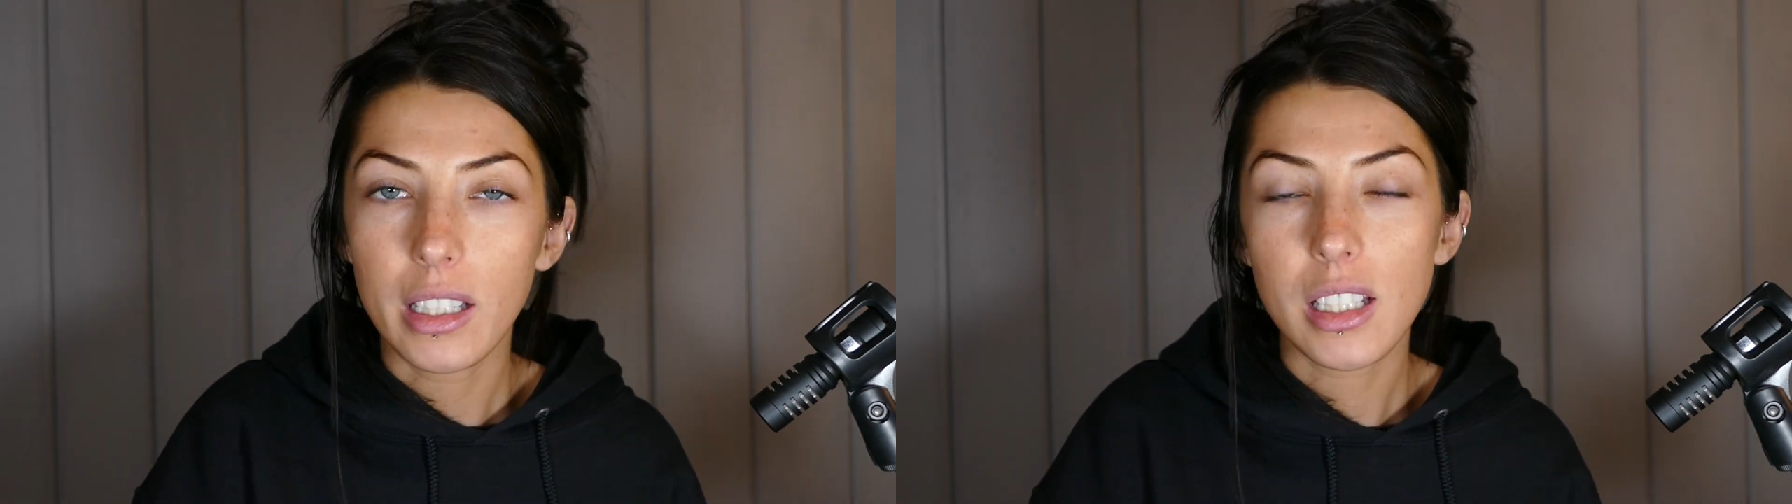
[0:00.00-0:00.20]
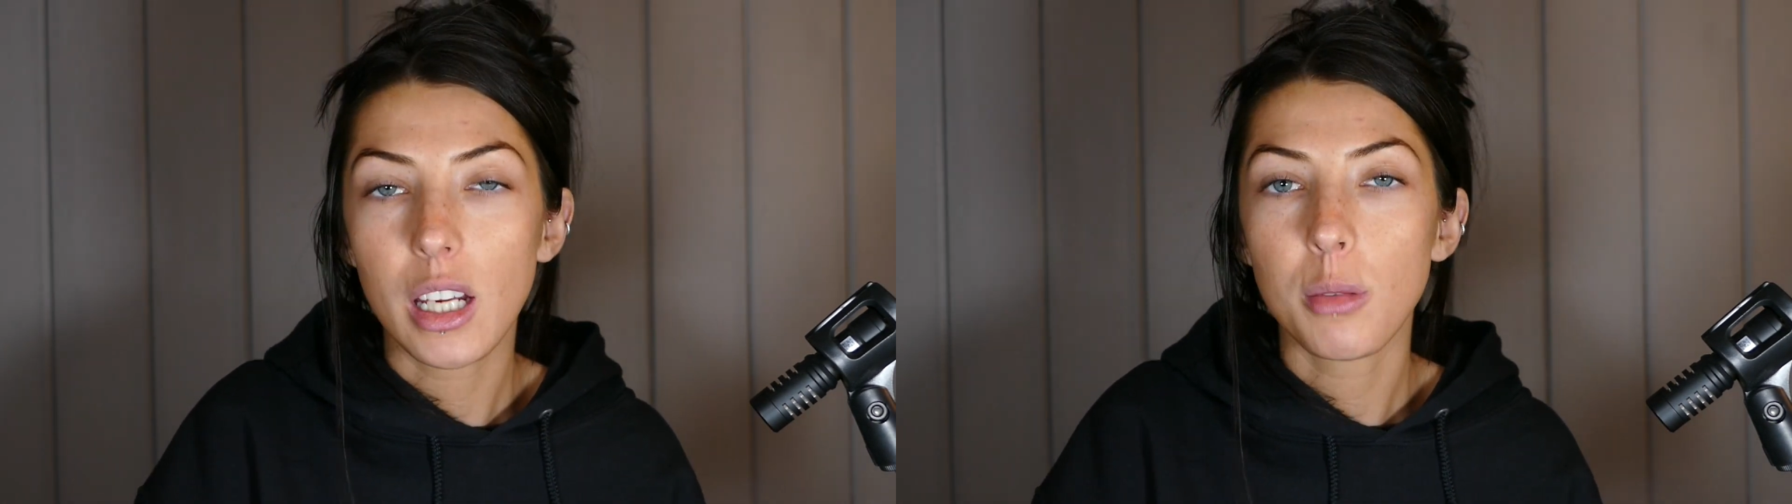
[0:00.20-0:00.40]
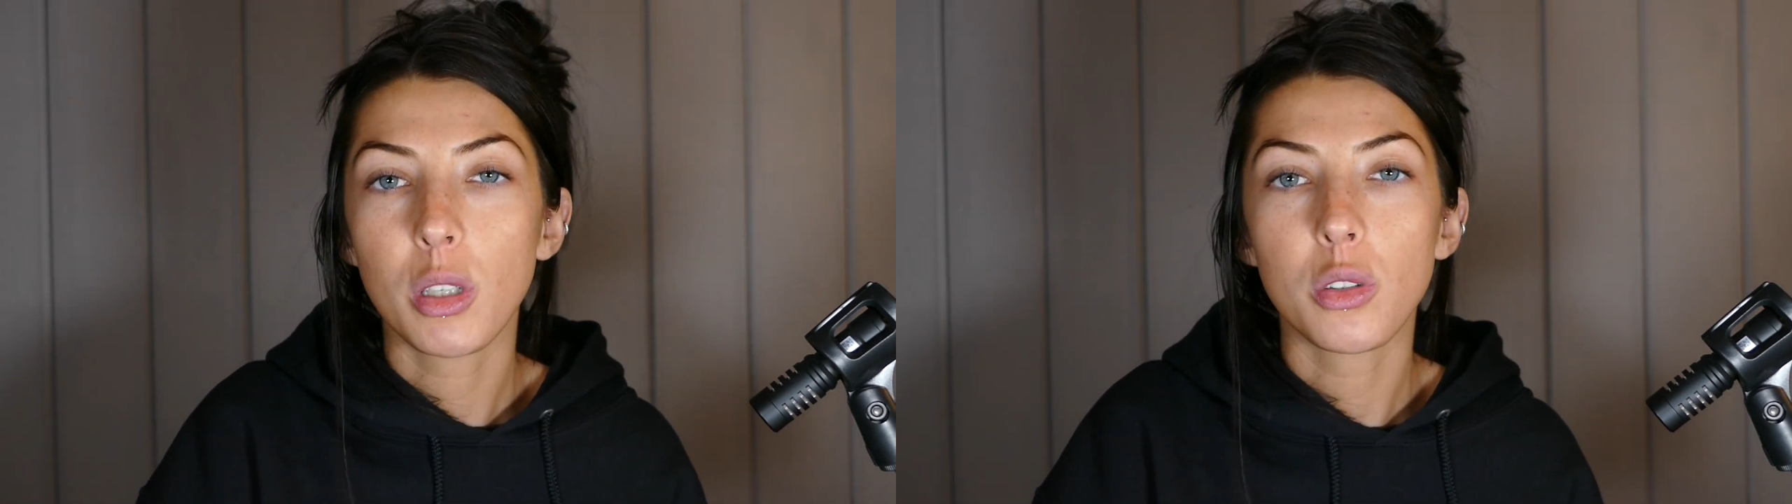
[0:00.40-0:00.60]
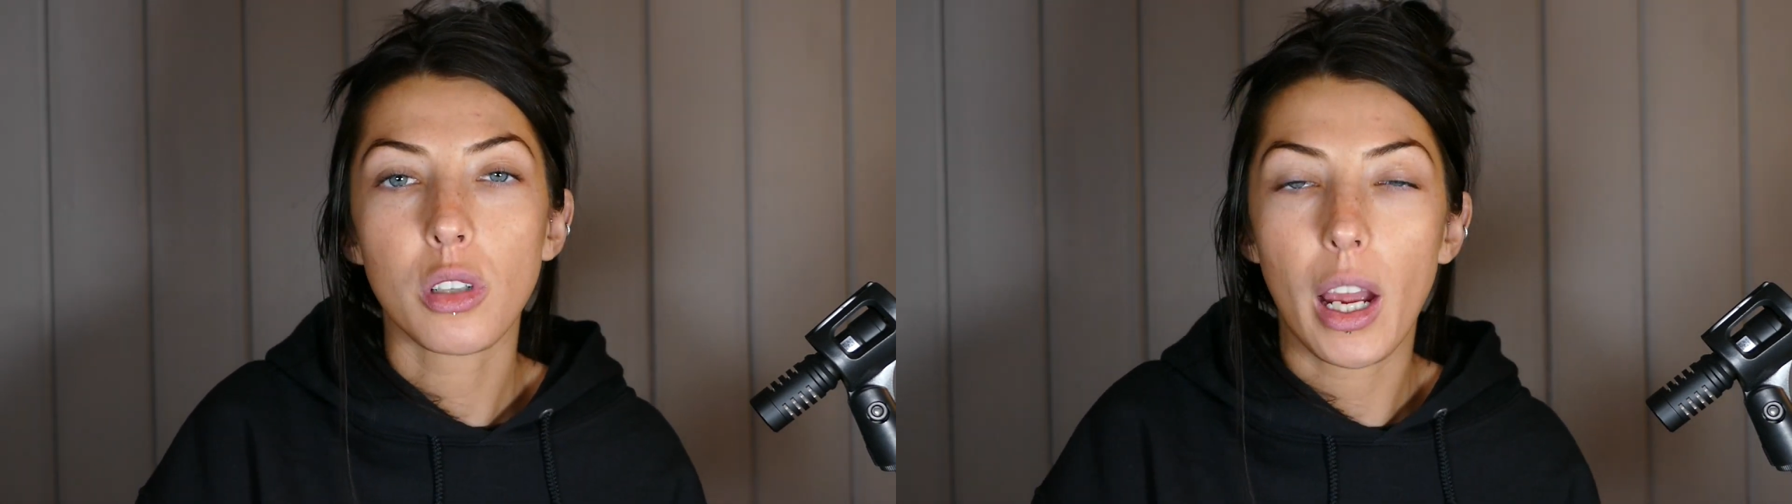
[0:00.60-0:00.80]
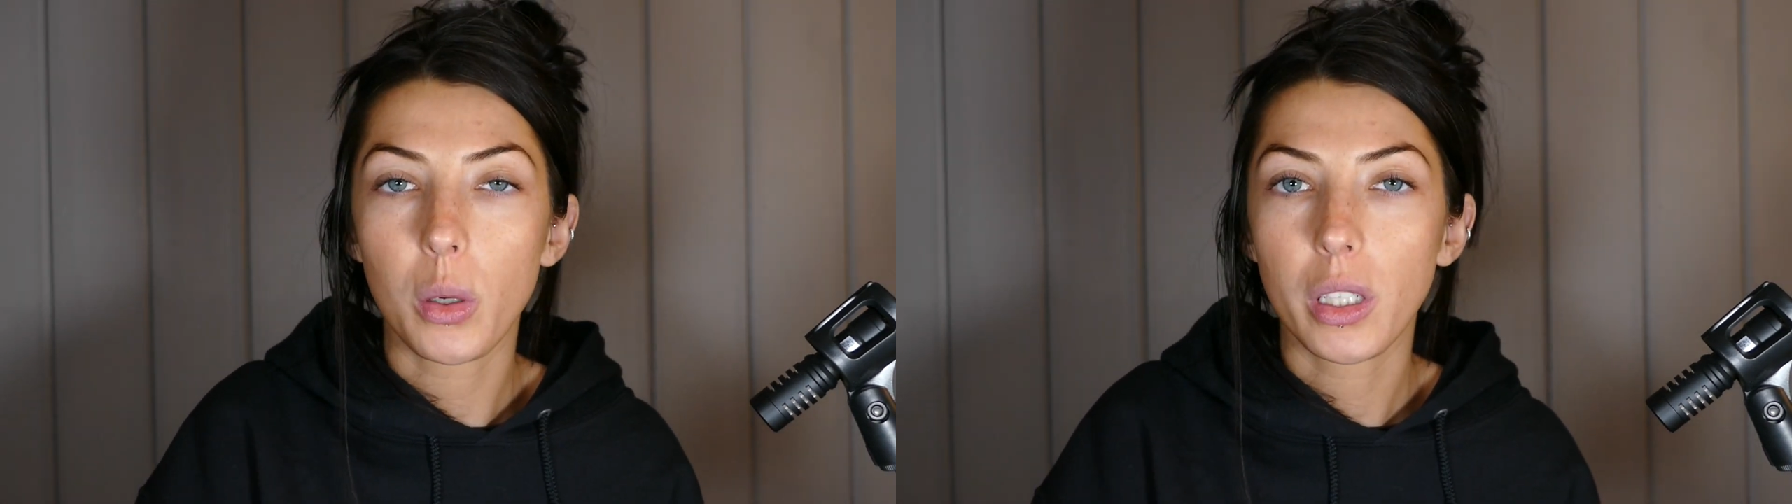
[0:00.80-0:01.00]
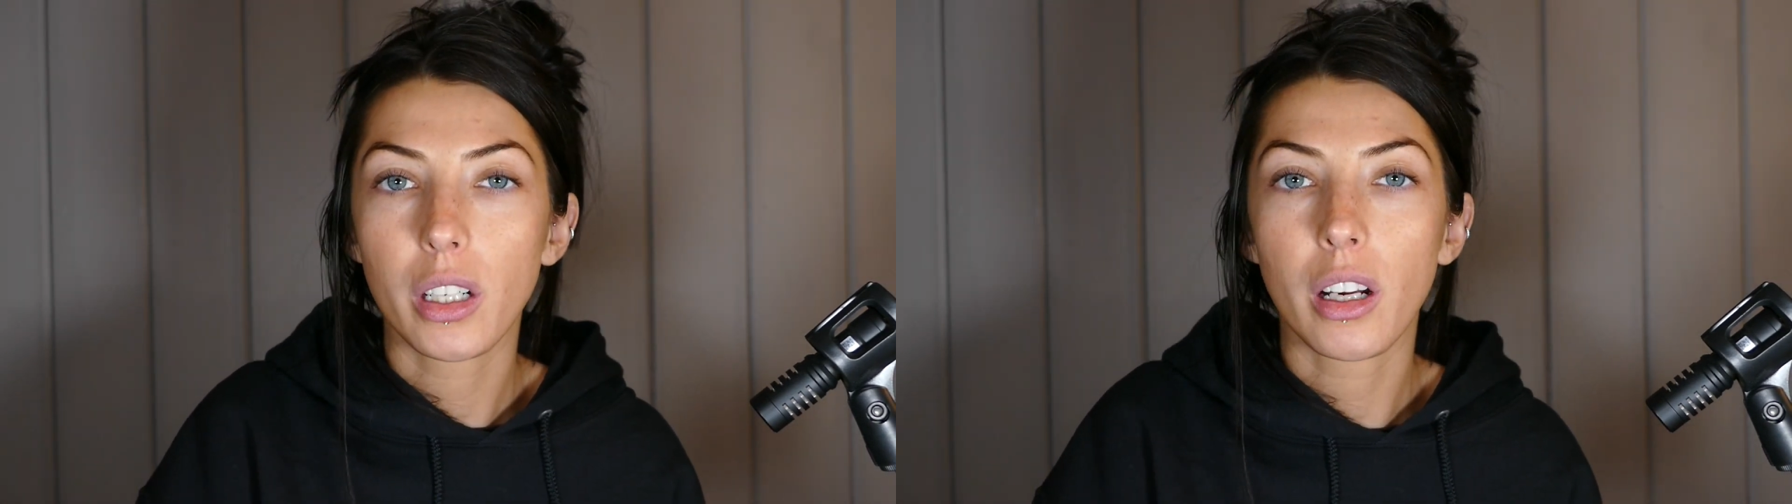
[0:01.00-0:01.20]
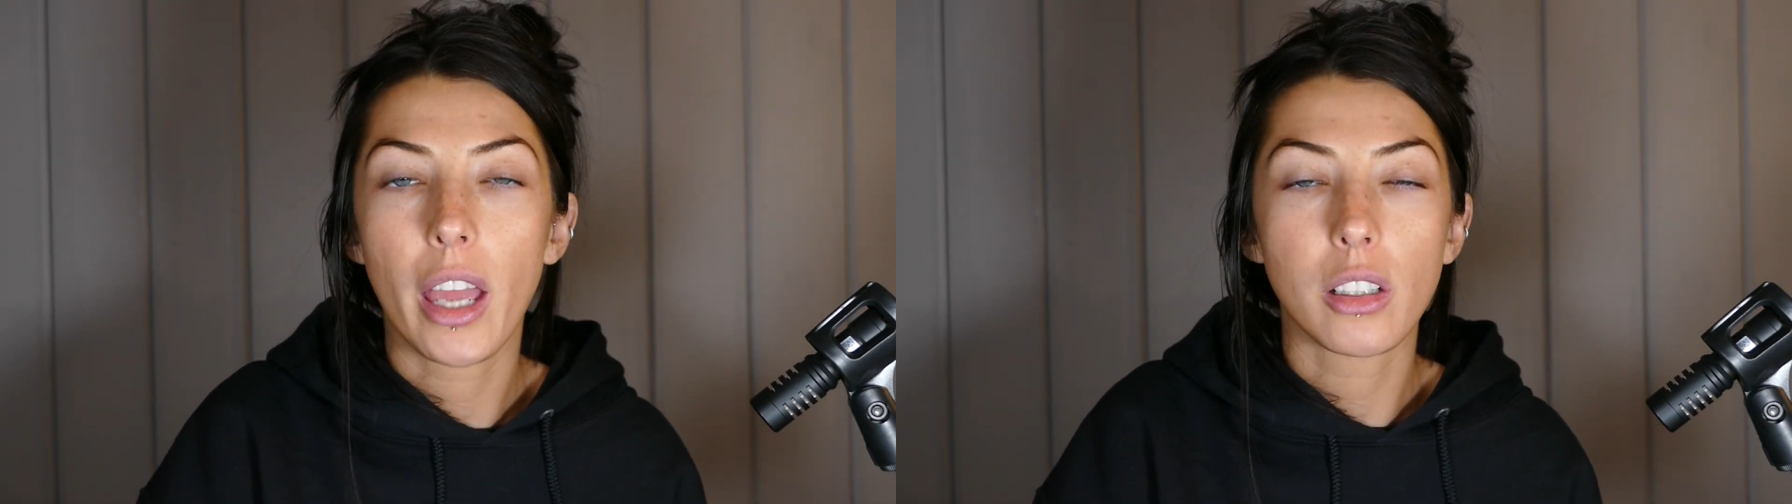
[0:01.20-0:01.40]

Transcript: Anytime you're out here